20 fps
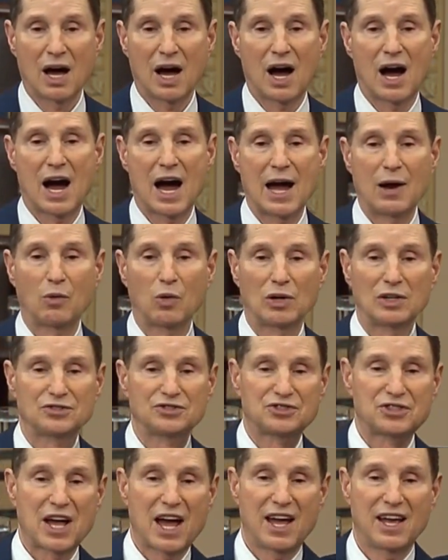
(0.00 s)
I will
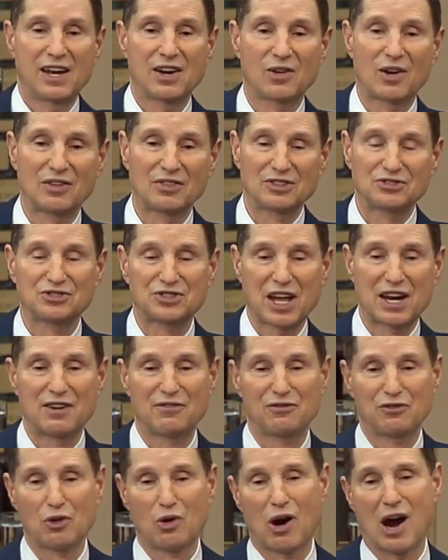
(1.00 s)
say here on the Senate
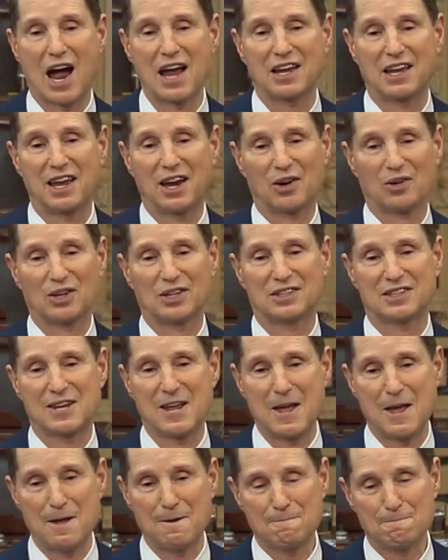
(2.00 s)
floor, I
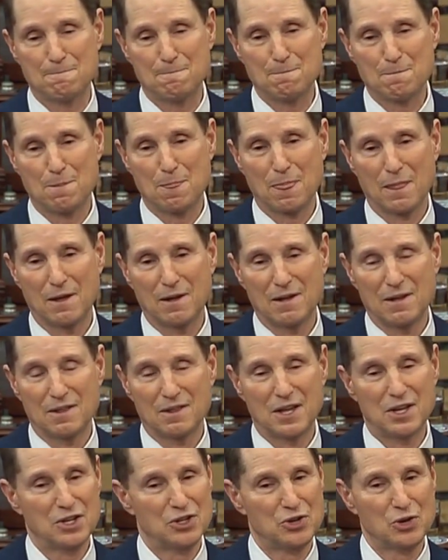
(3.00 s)
guarantee
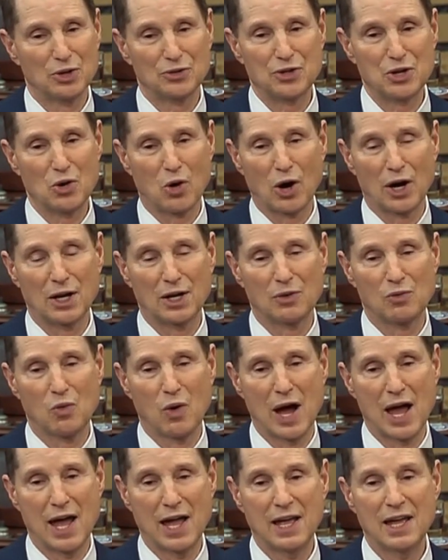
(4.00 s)
that you do it the Oregon
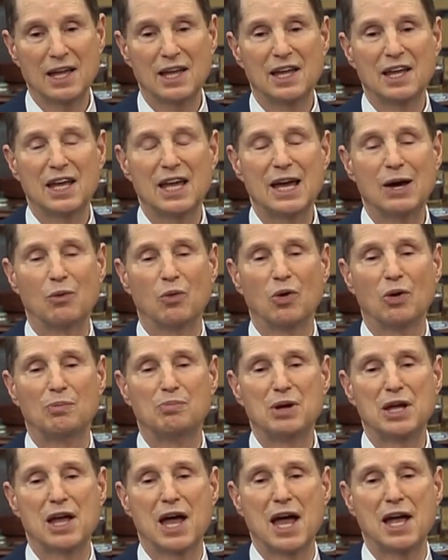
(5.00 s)
way, it will
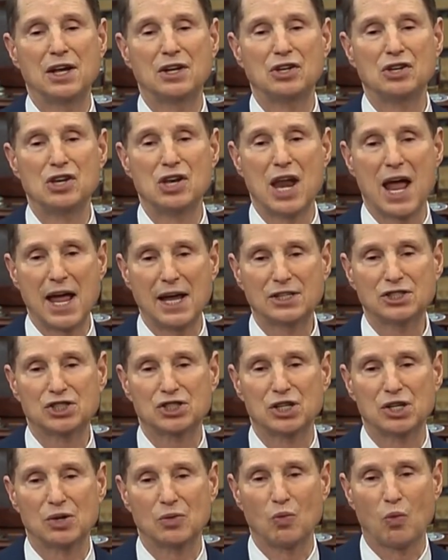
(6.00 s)
be a
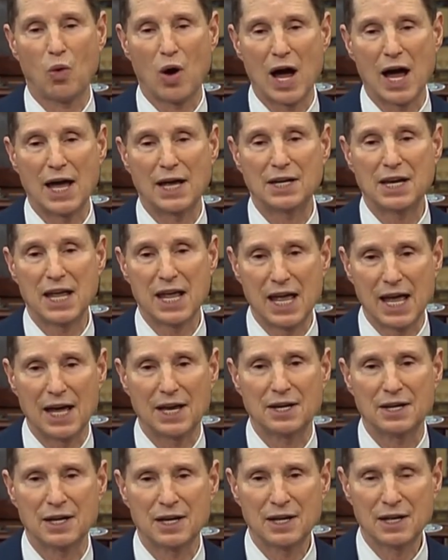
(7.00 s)
nationwide
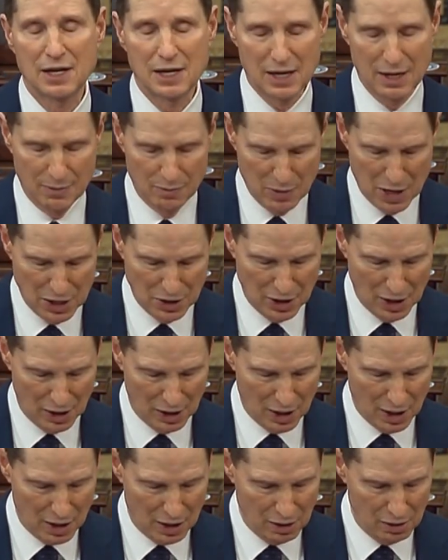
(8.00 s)
hit
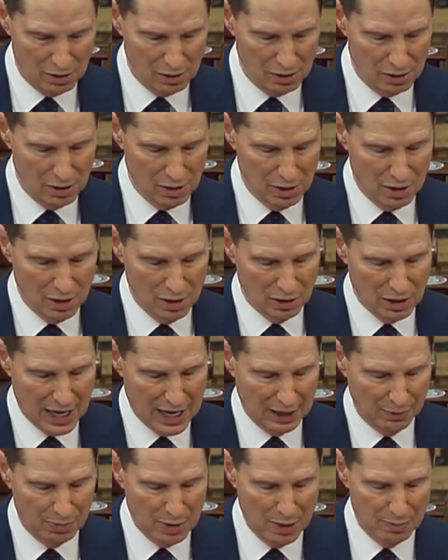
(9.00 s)
immediately.
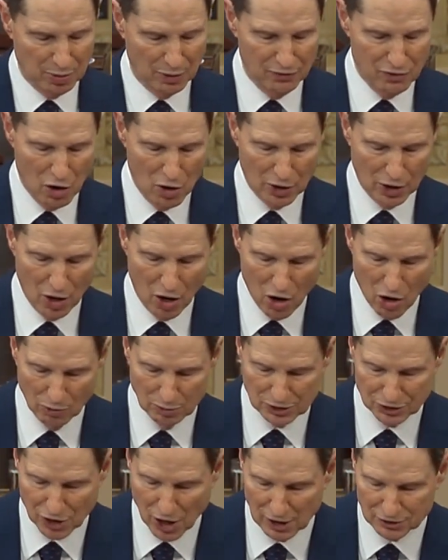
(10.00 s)
Letting people vote at home
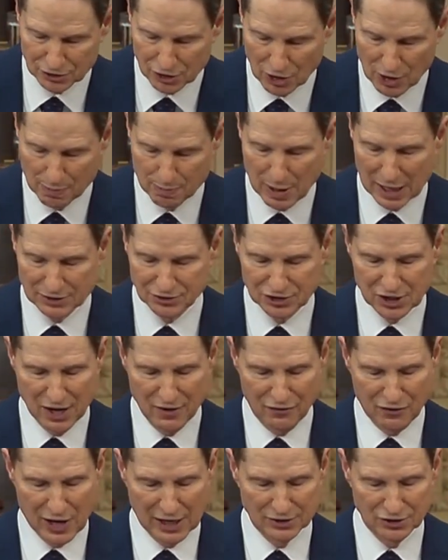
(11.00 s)
is also the best
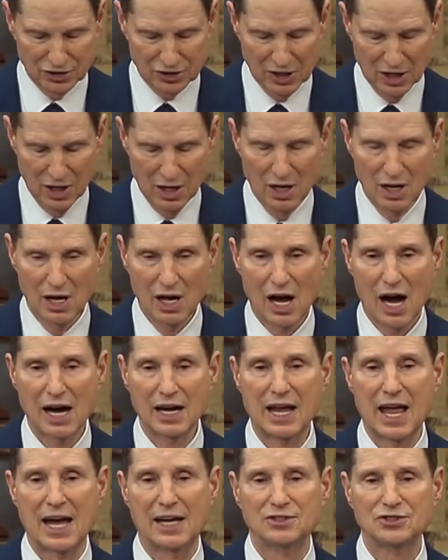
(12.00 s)
defense
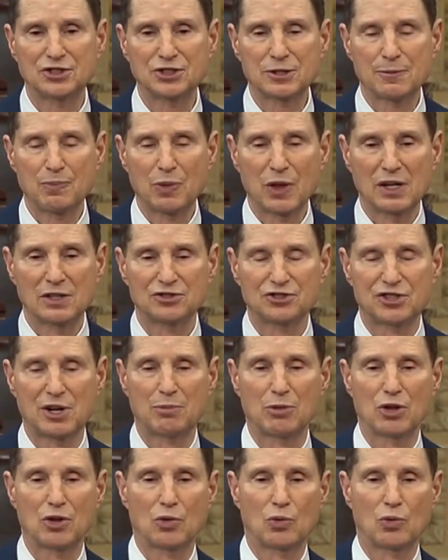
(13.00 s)
against some of the